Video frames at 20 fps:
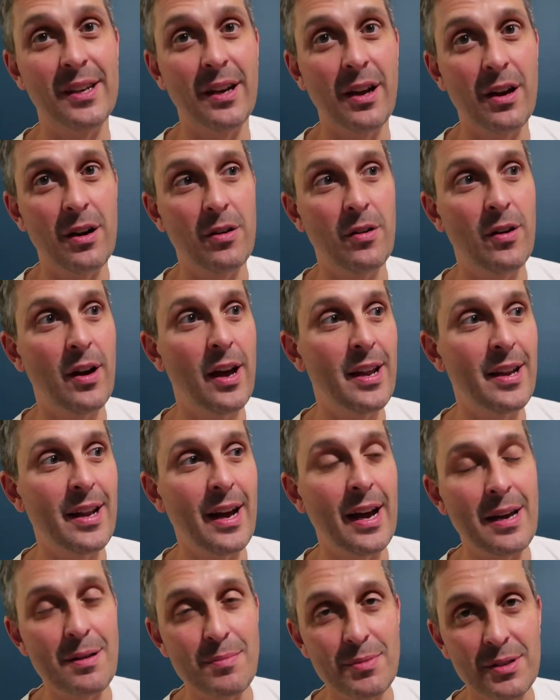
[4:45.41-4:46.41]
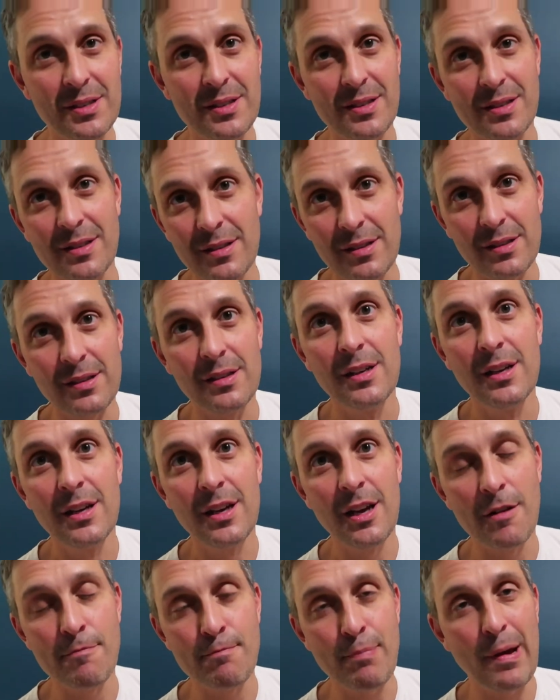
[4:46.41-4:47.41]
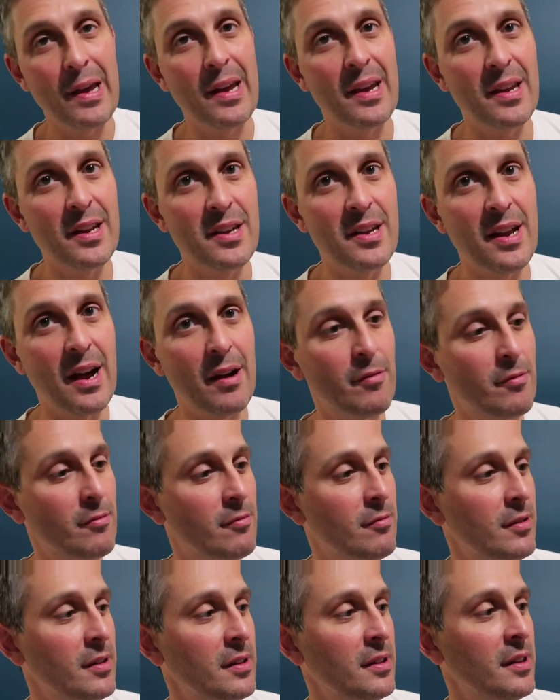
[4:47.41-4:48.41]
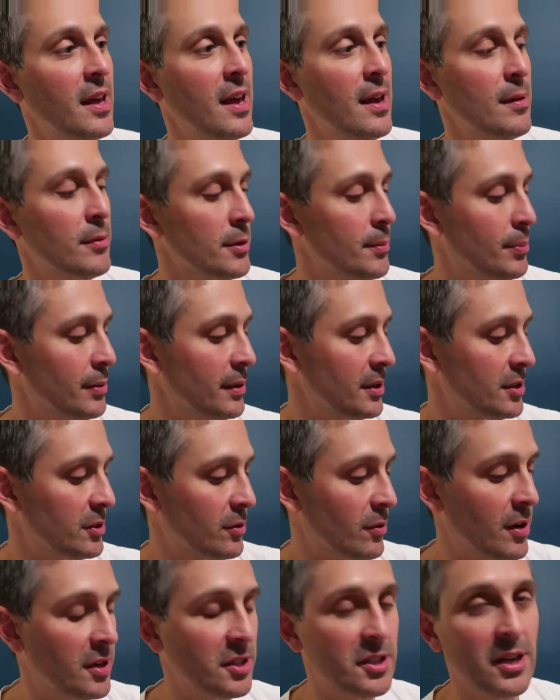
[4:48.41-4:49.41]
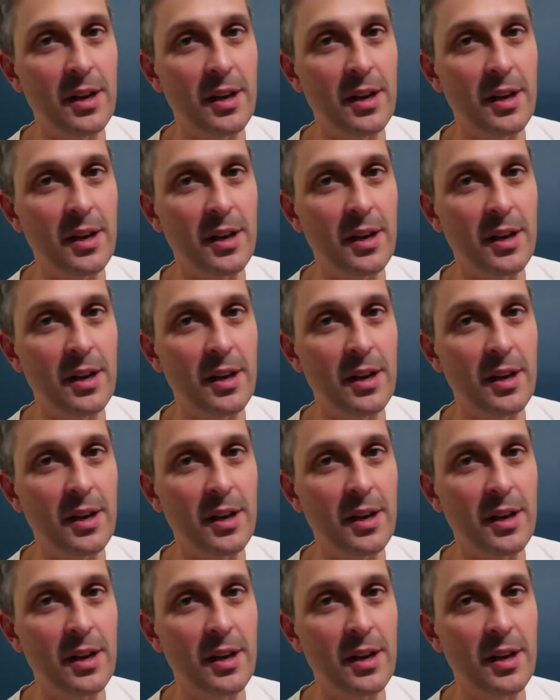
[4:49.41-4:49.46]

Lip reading: ago, and I am still in pain and not really able to play squash.